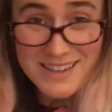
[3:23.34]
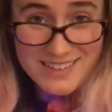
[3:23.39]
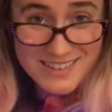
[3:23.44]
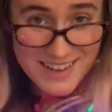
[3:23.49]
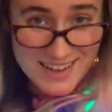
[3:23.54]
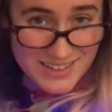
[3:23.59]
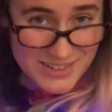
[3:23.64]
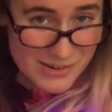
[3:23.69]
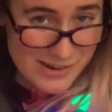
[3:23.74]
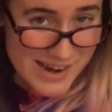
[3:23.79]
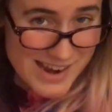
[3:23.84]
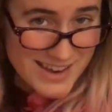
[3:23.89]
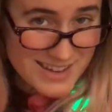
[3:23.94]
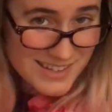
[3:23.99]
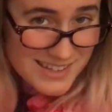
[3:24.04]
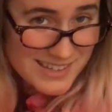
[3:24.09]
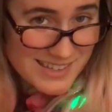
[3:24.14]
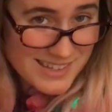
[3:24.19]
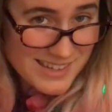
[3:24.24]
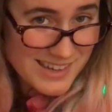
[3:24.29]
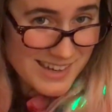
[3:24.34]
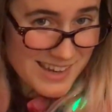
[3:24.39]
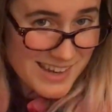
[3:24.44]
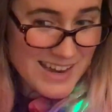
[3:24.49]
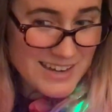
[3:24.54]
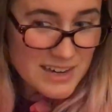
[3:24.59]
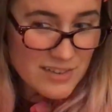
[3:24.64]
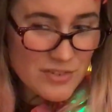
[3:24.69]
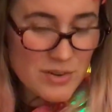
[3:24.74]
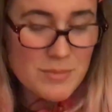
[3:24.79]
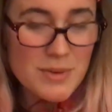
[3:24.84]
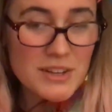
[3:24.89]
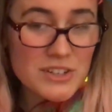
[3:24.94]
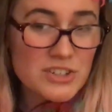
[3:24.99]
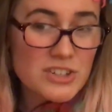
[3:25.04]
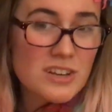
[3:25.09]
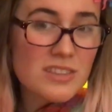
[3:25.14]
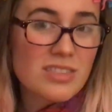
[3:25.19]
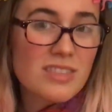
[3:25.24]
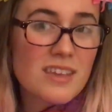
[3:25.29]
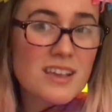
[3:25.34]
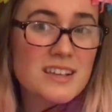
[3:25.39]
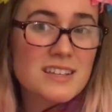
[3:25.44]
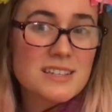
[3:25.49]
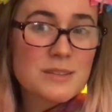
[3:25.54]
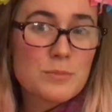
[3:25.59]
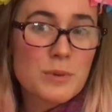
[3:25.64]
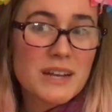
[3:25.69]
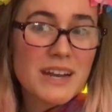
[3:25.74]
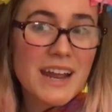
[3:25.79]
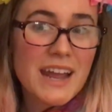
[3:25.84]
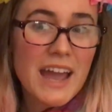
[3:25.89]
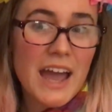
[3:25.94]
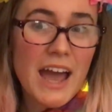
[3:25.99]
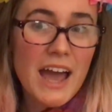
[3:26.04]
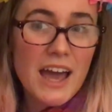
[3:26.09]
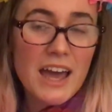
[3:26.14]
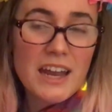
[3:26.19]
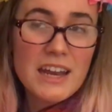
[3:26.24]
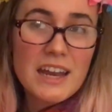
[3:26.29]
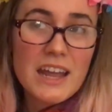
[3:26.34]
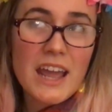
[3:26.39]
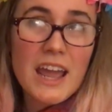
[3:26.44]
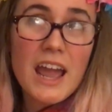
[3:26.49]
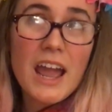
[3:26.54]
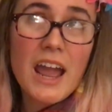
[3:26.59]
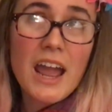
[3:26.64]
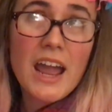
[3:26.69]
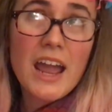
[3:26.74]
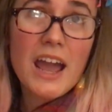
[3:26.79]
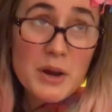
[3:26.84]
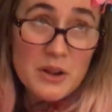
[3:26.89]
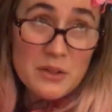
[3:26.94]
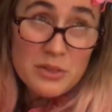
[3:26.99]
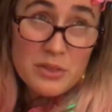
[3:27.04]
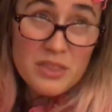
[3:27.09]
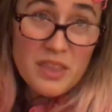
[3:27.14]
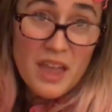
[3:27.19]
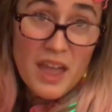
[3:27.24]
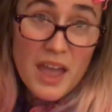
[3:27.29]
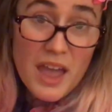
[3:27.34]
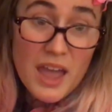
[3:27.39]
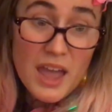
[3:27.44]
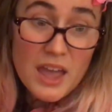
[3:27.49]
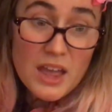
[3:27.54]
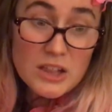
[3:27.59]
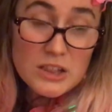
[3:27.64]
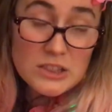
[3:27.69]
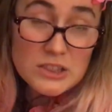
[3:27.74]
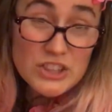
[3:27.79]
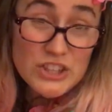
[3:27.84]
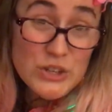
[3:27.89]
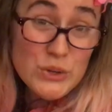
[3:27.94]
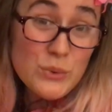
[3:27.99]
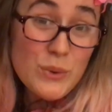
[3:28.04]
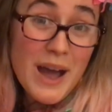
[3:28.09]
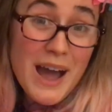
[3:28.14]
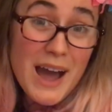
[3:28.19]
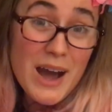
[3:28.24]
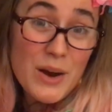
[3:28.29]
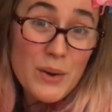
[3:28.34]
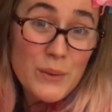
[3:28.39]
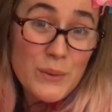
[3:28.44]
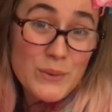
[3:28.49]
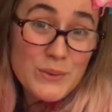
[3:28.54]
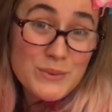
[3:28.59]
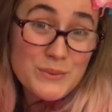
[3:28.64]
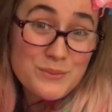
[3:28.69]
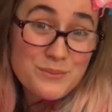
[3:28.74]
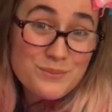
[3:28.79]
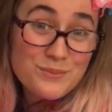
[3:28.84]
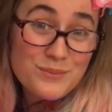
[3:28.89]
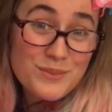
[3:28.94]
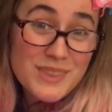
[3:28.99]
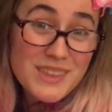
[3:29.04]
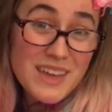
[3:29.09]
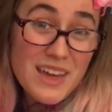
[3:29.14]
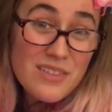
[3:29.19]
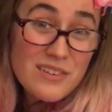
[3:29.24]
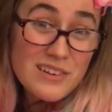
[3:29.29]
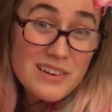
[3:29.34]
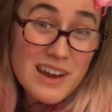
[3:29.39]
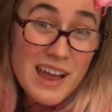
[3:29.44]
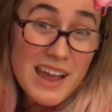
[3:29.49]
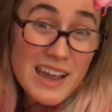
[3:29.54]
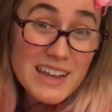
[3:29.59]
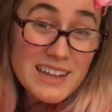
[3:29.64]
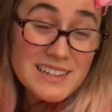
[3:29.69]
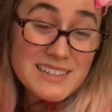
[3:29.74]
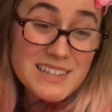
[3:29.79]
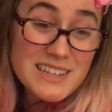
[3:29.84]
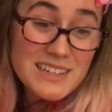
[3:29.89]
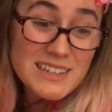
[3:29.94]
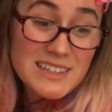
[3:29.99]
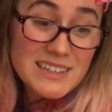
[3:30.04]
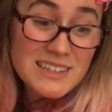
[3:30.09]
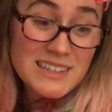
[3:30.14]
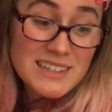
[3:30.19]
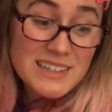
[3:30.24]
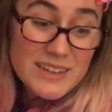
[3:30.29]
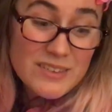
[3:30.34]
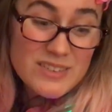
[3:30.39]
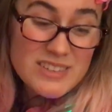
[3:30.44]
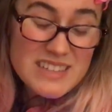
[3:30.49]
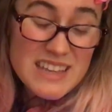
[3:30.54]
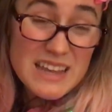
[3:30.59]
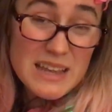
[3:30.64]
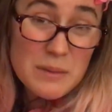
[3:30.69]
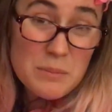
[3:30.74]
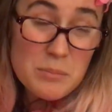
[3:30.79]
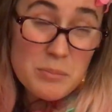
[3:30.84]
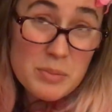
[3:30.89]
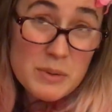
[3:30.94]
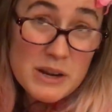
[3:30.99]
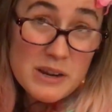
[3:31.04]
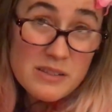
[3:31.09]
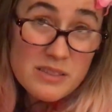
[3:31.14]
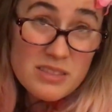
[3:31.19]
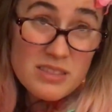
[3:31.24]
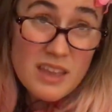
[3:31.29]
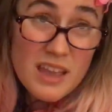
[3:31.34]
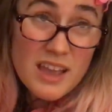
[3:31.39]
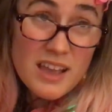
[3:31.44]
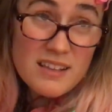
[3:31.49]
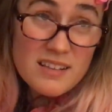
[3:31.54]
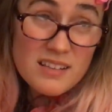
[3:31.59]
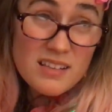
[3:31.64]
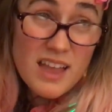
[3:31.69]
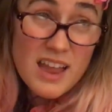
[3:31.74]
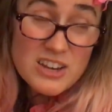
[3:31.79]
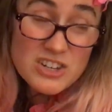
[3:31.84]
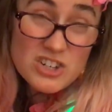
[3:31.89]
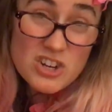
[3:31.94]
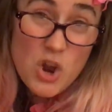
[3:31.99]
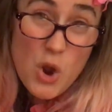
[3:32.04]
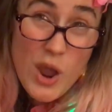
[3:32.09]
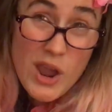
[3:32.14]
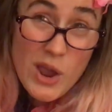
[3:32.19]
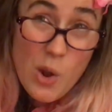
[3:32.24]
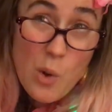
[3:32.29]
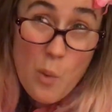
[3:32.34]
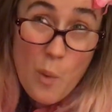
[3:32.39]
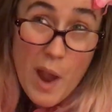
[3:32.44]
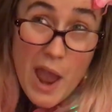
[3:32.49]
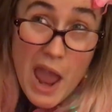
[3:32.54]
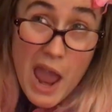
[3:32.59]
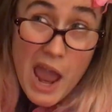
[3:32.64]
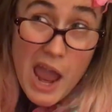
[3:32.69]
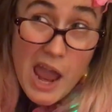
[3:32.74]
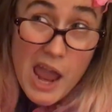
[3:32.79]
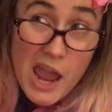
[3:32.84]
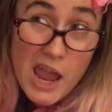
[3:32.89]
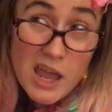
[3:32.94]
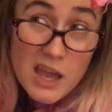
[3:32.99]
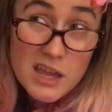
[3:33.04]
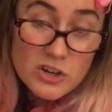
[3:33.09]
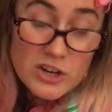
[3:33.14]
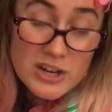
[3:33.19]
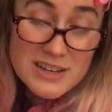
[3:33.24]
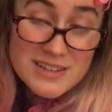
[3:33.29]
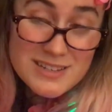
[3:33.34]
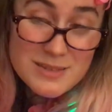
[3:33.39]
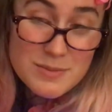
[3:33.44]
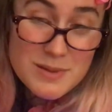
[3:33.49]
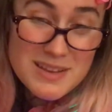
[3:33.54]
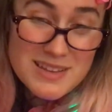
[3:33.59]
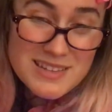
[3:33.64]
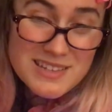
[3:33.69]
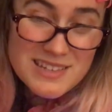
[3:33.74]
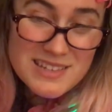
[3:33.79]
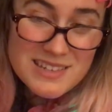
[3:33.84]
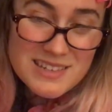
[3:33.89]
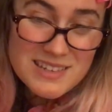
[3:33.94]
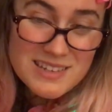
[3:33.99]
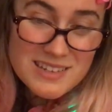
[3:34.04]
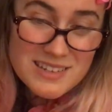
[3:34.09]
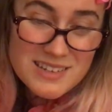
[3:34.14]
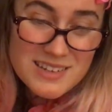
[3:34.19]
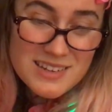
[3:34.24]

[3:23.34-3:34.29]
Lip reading: accessories? I never mentioned this, but I had a birthday luau the other night. It was like a birthday / going away Christmas